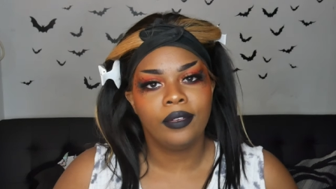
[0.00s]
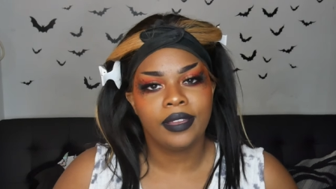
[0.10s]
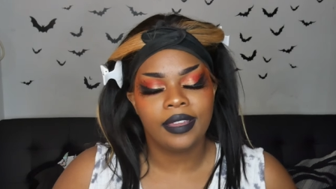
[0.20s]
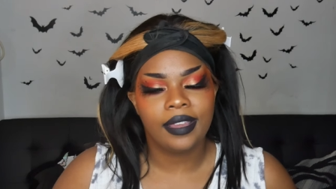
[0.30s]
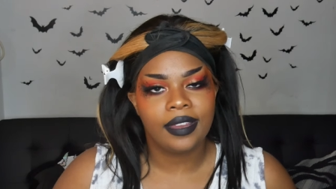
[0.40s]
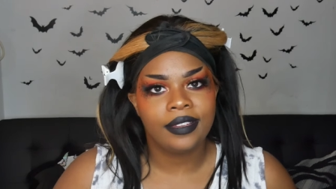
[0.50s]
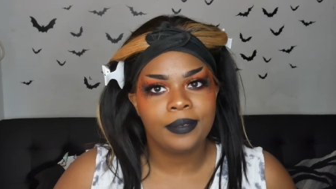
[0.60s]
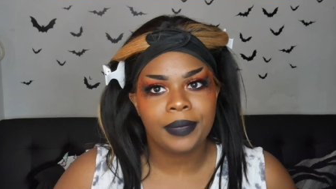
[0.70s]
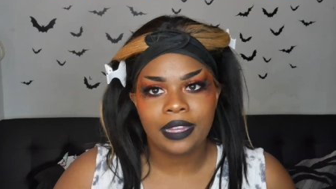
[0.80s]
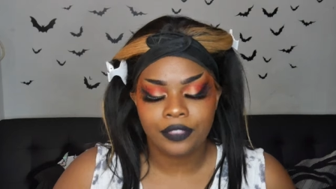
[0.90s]
Okay, I
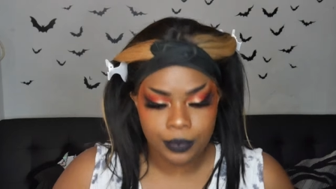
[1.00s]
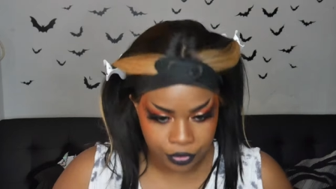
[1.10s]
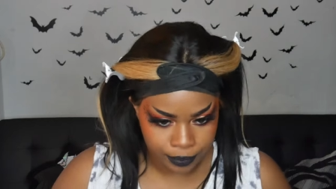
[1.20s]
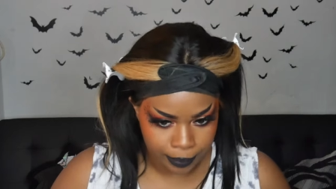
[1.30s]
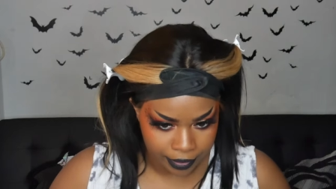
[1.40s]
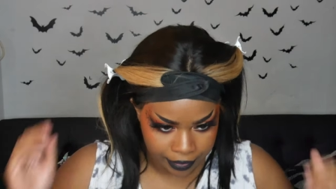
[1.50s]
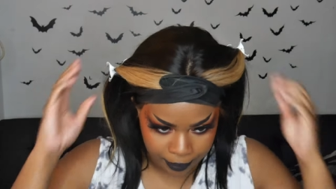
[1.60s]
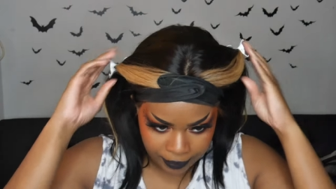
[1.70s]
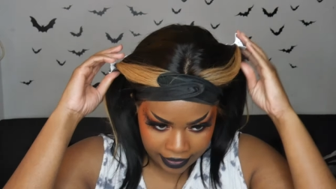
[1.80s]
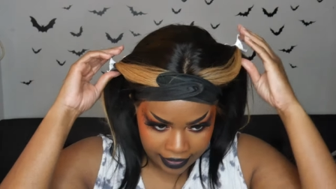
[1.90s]
am back from doing my
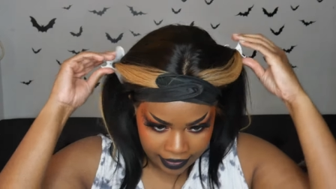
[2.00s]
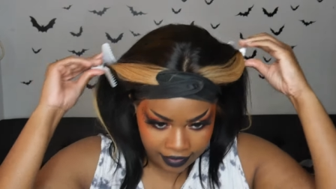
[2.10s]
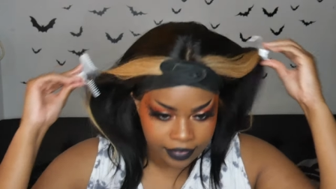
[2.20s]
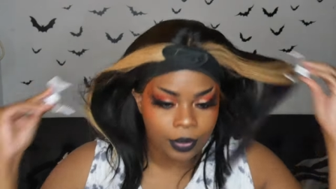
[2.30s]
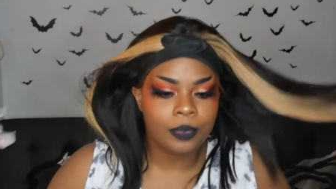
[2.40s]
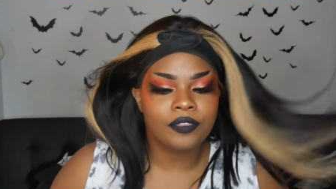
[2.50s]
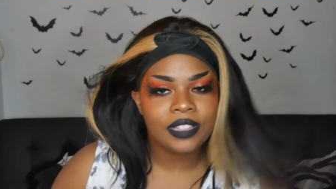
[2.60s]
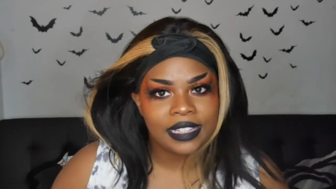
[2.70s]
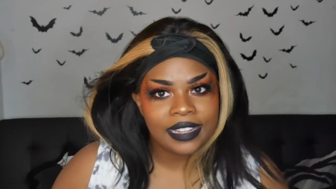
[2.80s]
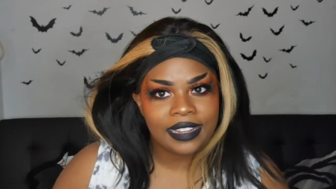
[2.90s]
makeup and
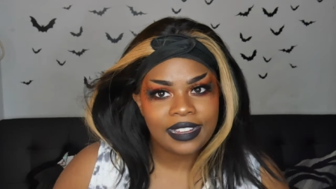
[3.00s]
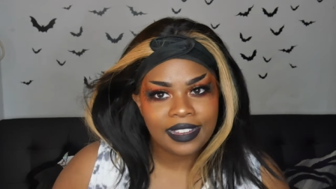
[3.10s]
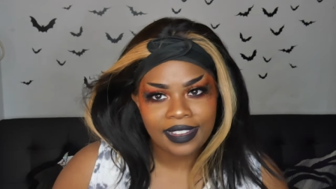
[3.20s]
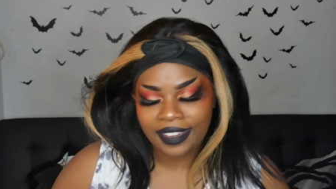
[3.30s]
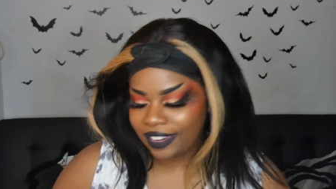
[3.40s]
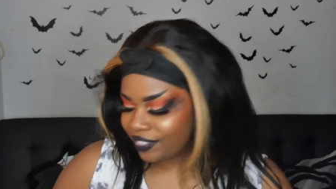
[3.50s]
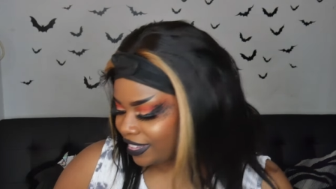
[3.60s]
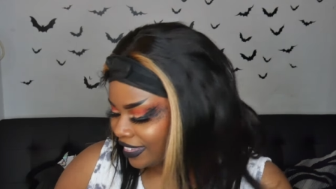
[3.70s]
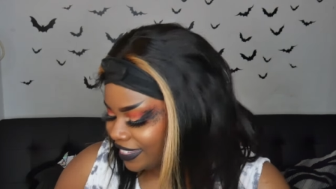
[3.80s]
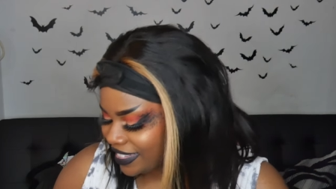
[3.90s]
hopefully
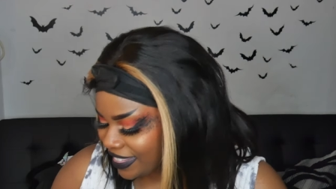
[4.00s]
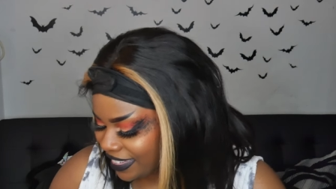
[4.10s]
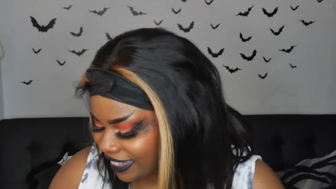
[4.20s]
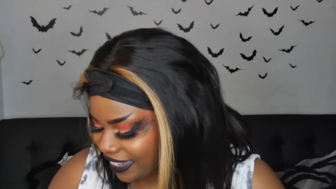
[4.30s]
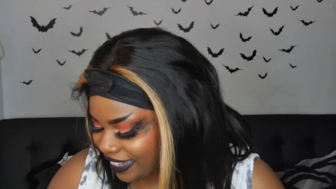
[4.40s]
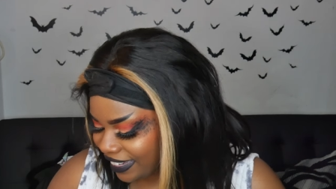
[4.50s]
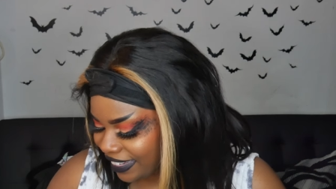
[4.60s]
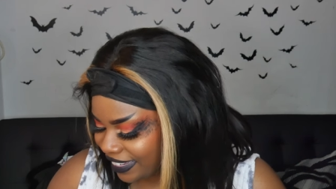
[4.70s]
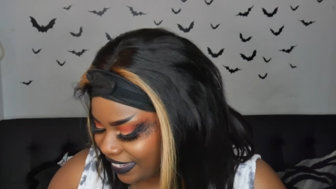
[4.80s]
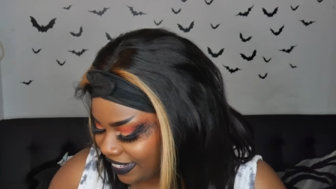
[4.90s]
everything looks
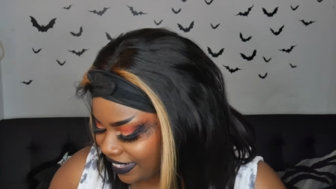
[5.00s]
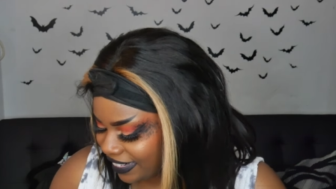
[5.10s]
good.